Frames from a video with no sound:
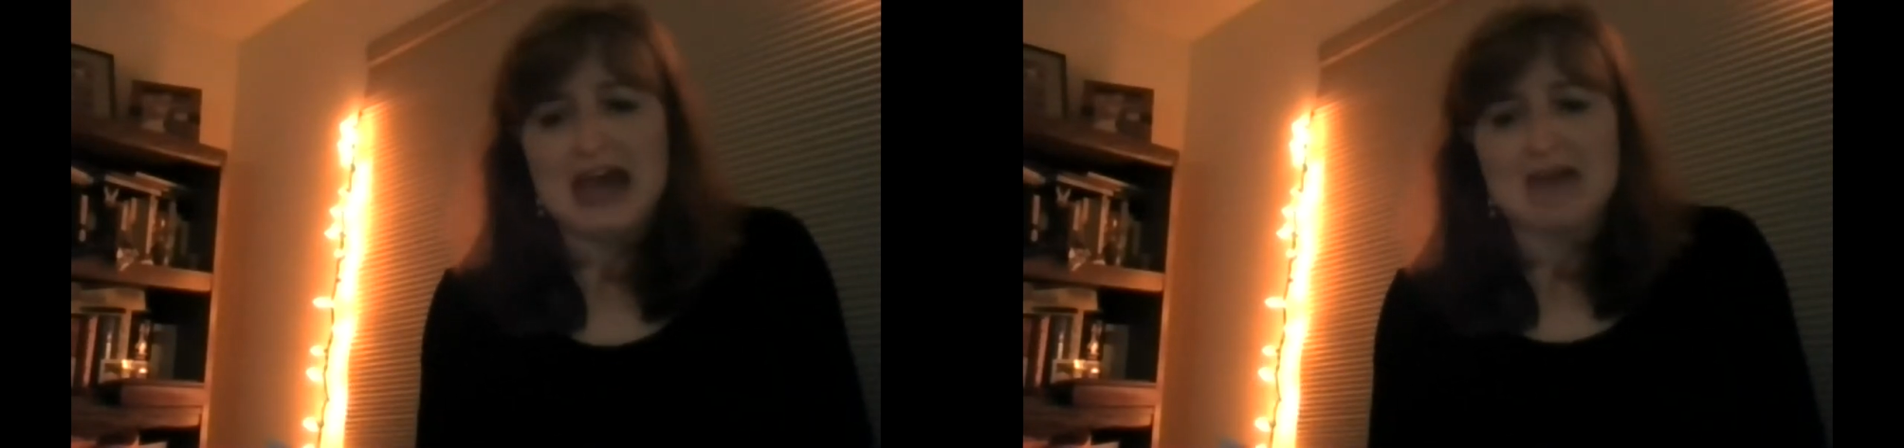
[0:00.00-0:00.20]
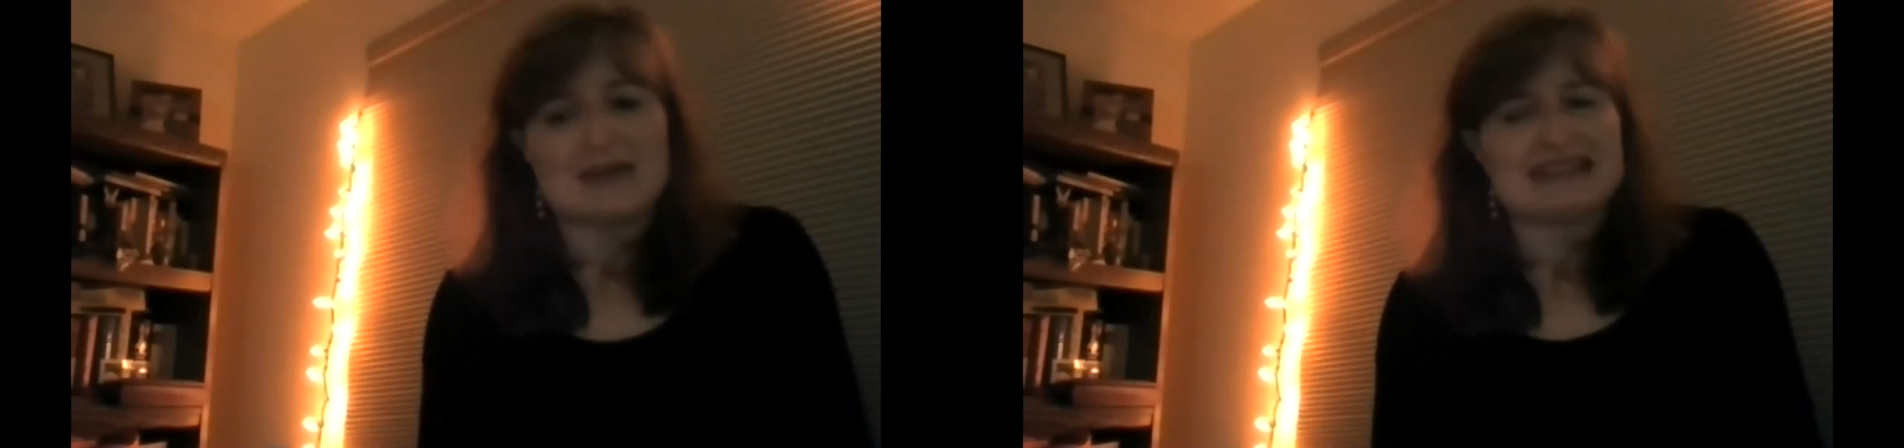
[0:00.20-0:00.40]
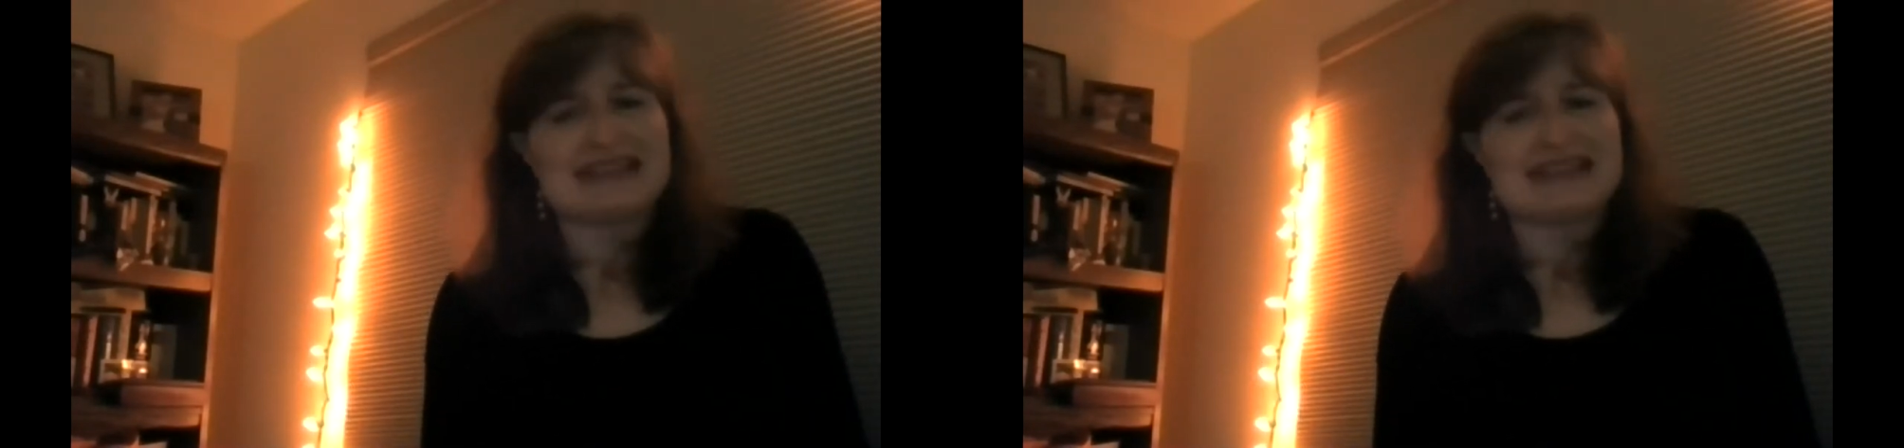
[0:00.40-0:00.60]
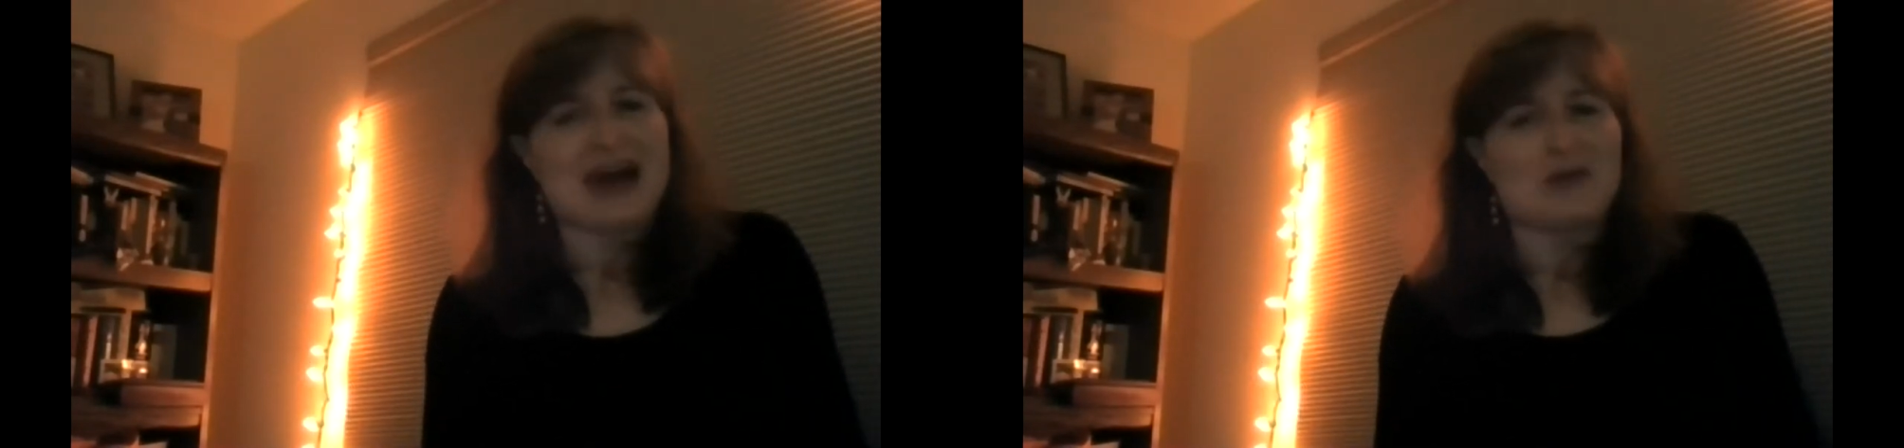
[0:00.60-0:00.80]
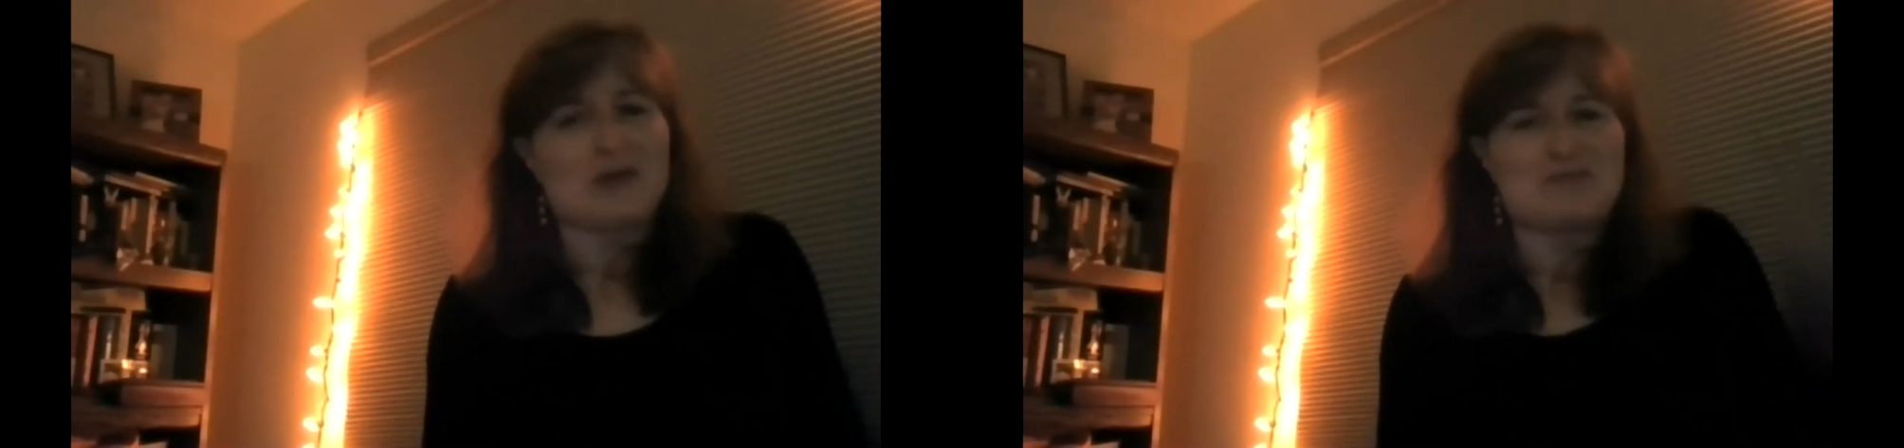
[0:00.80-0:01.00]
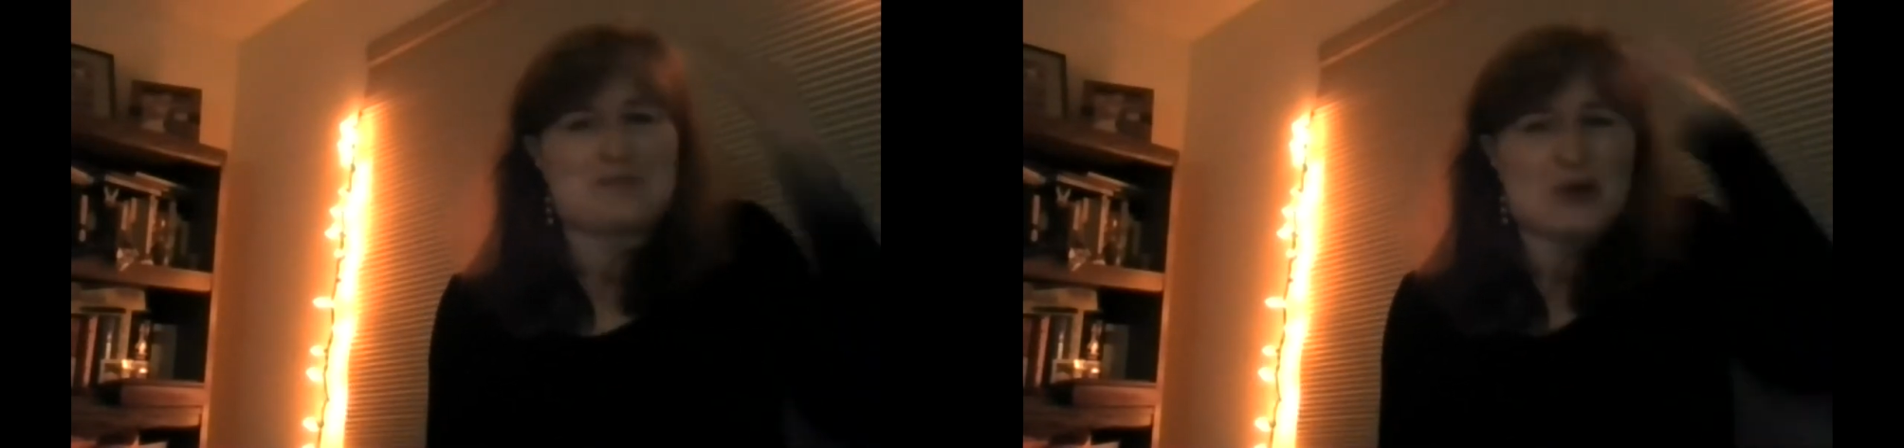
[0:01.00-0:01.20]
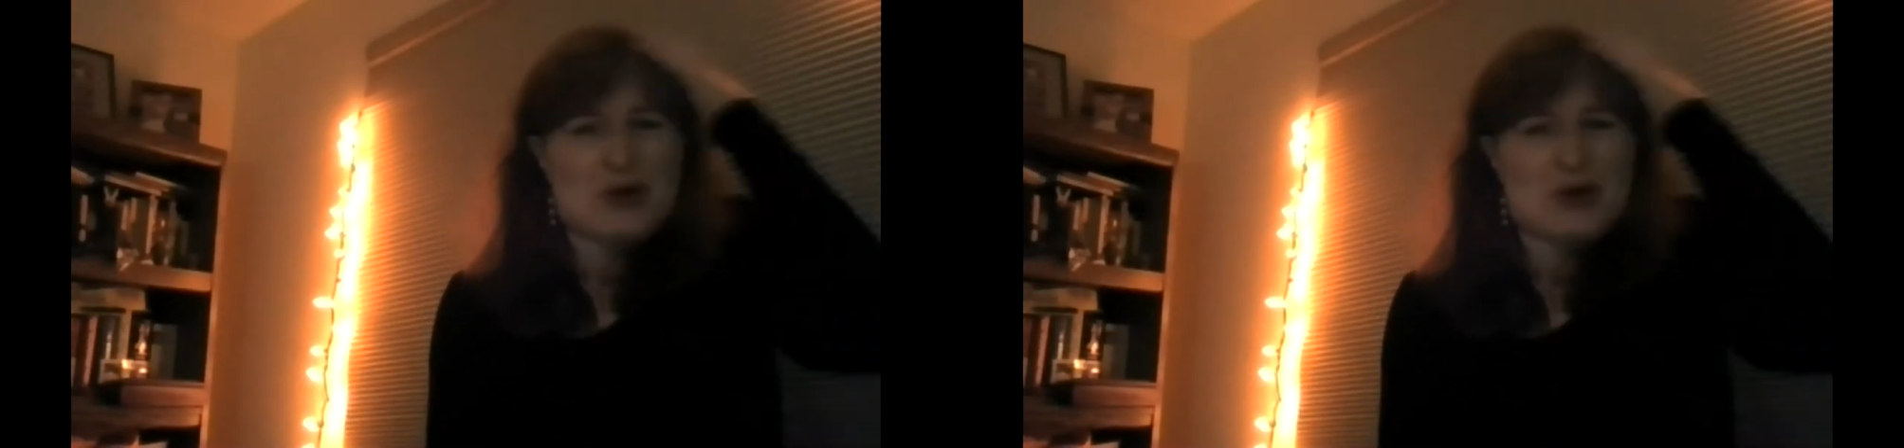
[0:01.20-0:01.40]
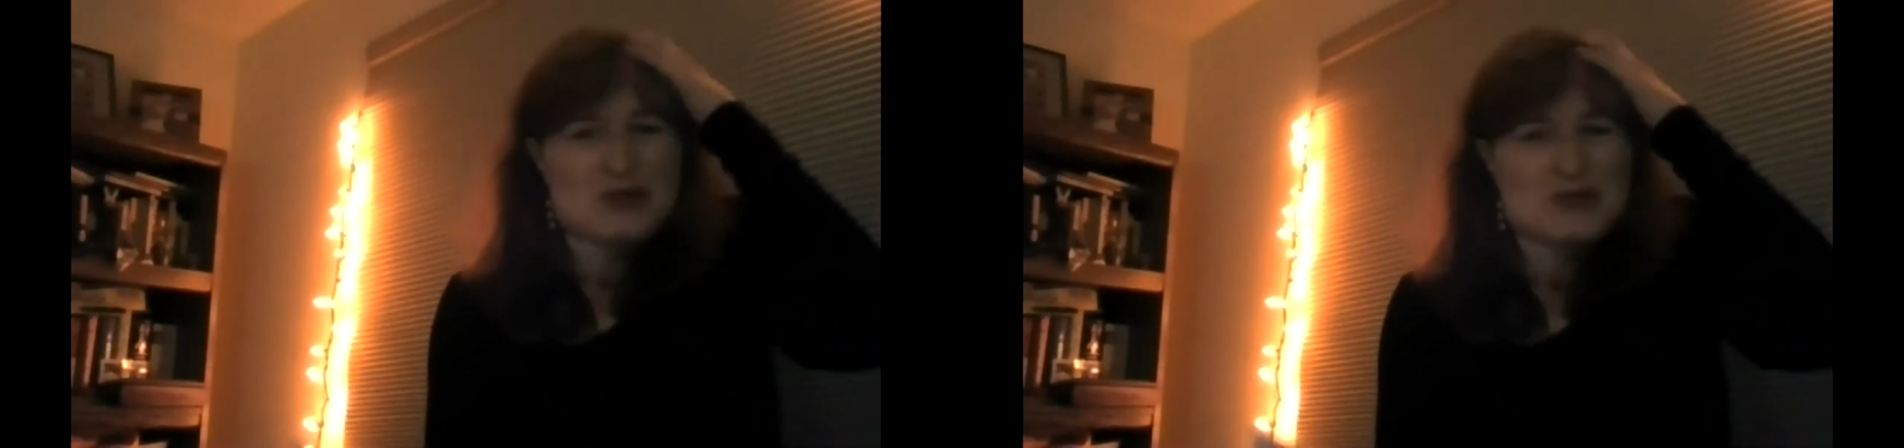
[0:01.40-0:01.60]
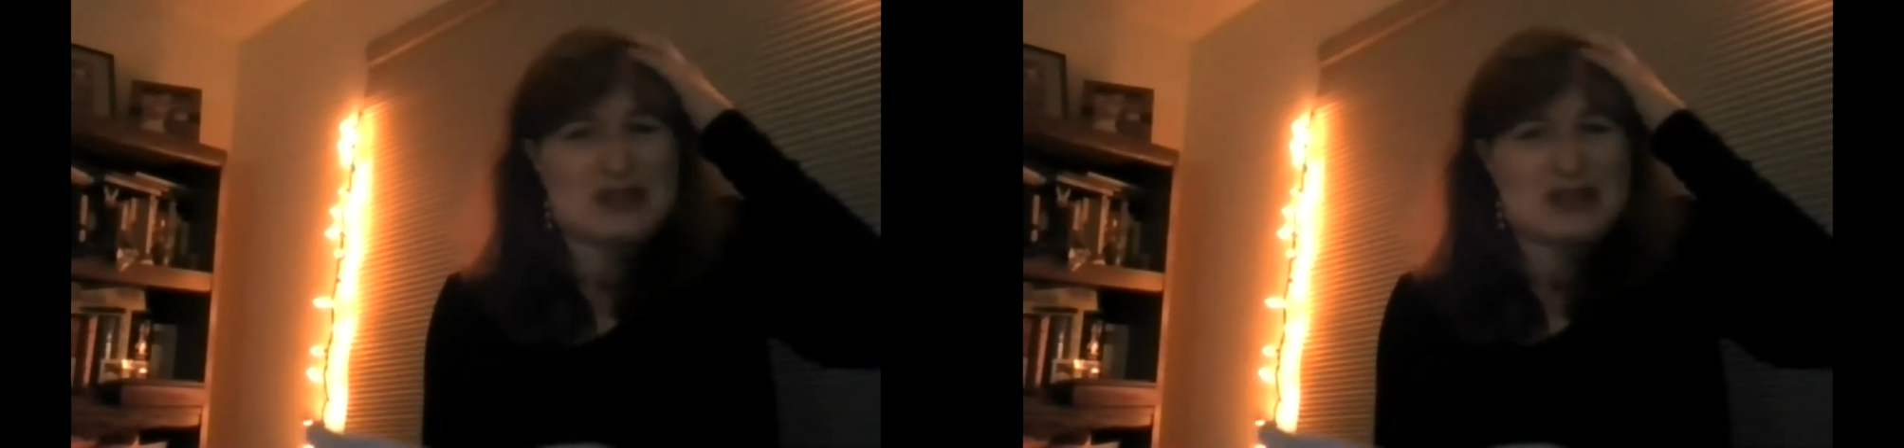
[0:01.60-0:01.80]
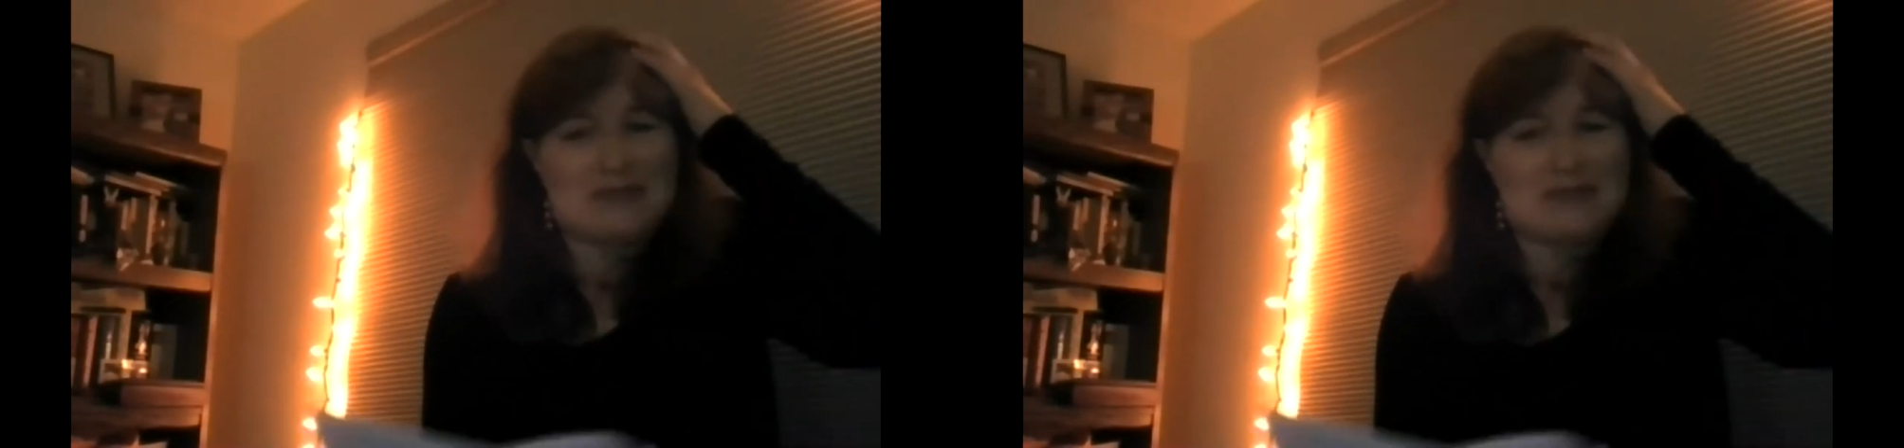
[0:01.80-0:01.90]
and my scalp burned with